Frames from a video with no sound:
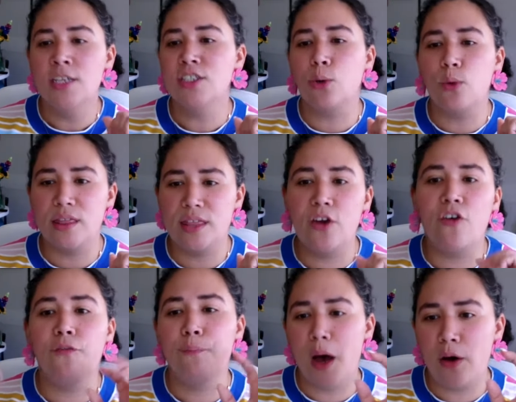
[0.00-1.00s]
So we think
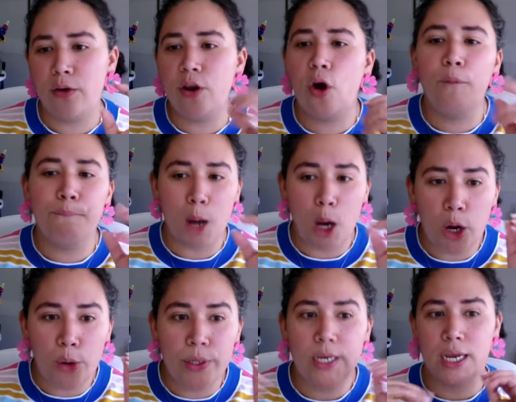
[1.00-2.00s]
of bone, oh,
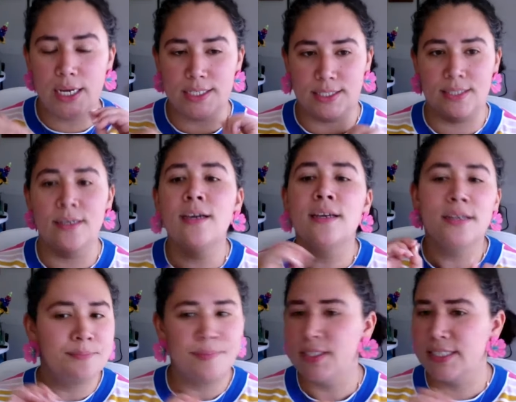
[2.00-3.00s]
bone is
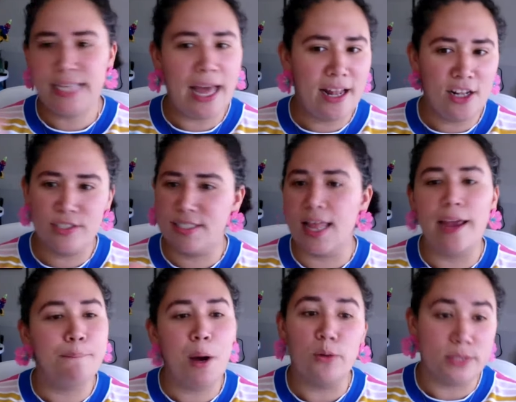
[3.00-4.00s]
cells
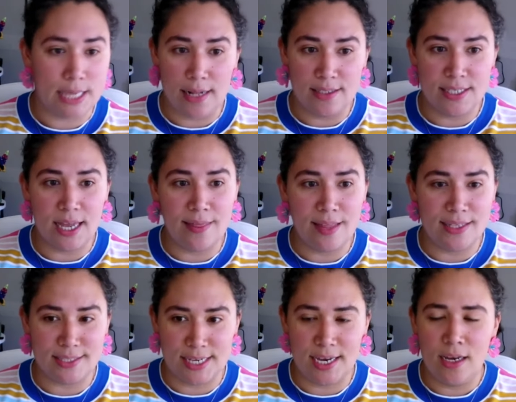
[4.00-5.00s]
like bone cells, and
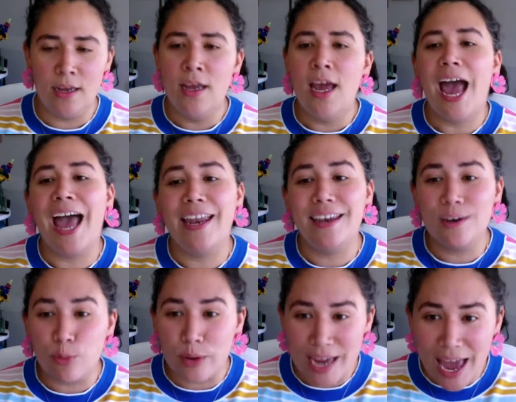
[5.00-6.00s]
that's it. And in
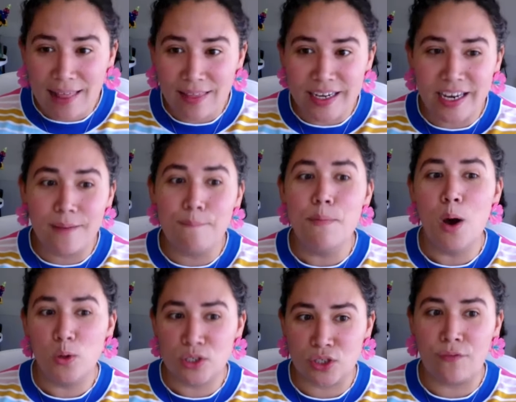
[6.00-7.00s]
reality,
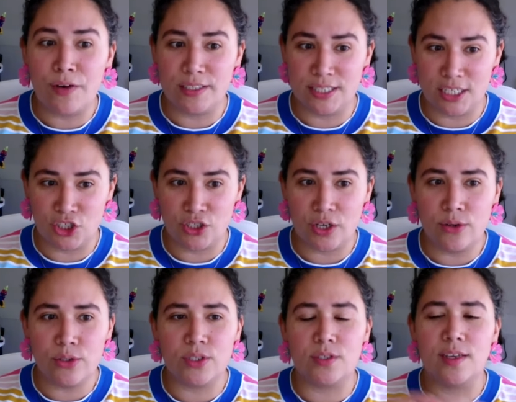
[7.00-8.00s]
most of our
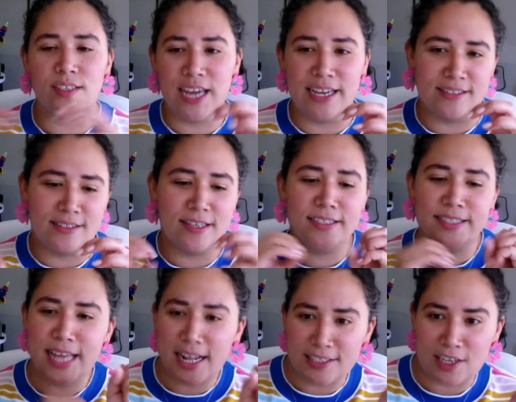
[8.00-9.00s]
tissues, yes, the
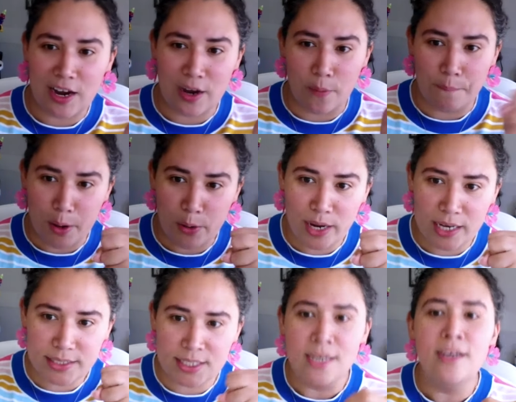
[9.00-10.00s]
cells are a
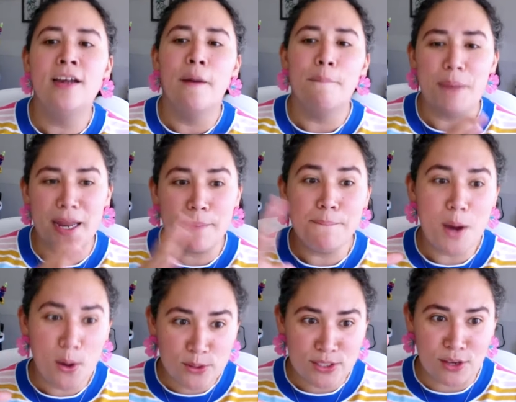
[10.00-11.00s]
component, but
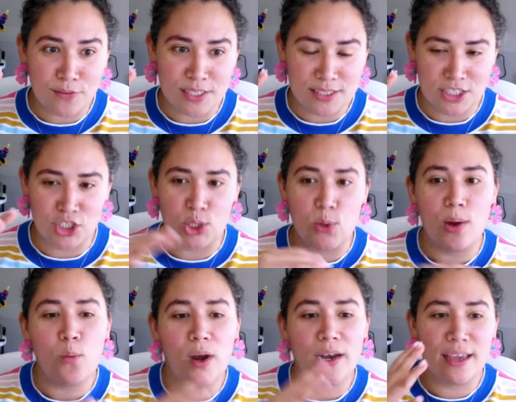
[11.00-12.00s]
most of the tissue
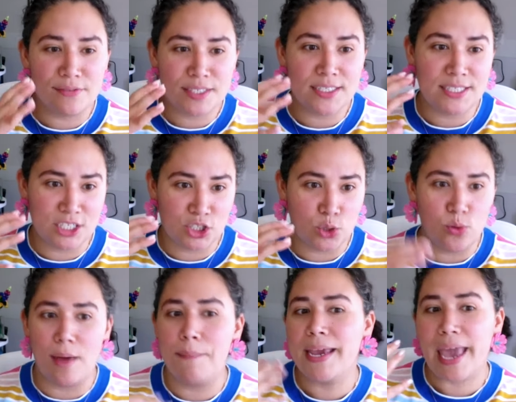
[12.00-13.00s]
and what gives the tissue
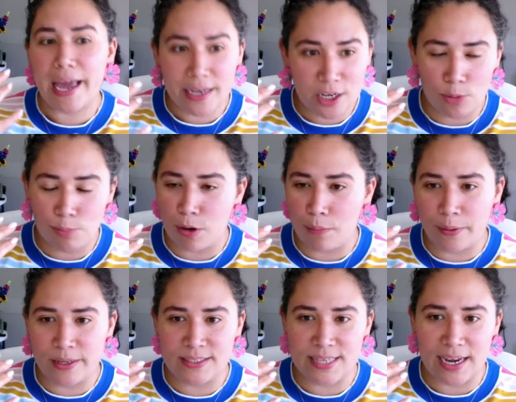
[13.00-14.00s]
the mechanical
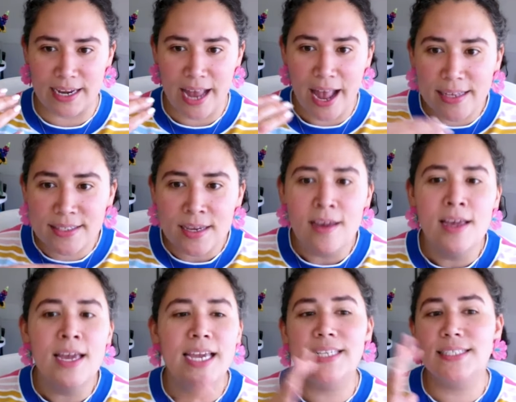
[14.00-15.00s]
properties that it has
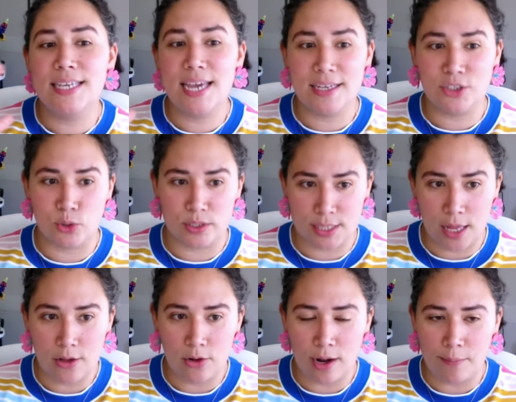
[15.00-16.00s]
is the
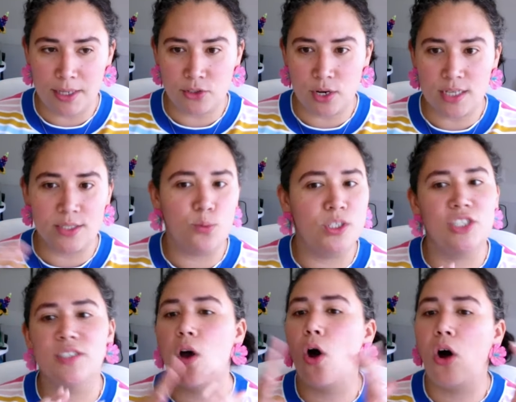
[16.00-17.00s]
extracellular matrix, which
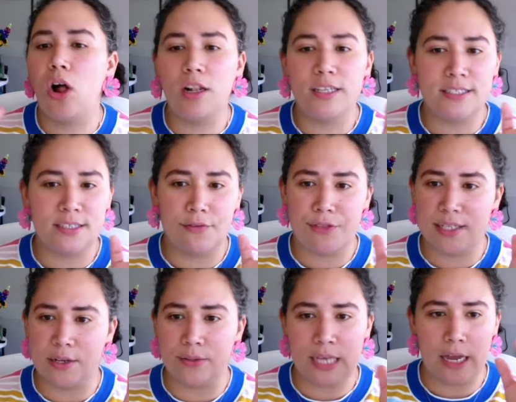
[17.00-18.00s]
is all the stuff
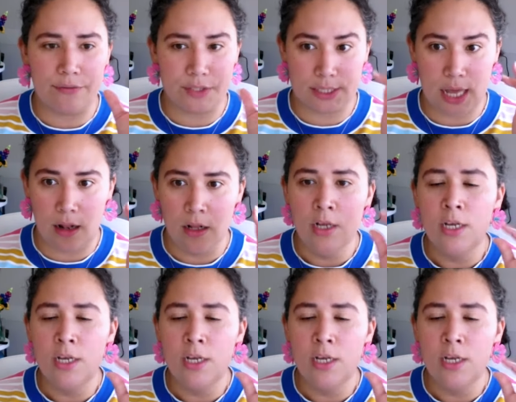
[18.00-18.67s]
that's outside of the cell.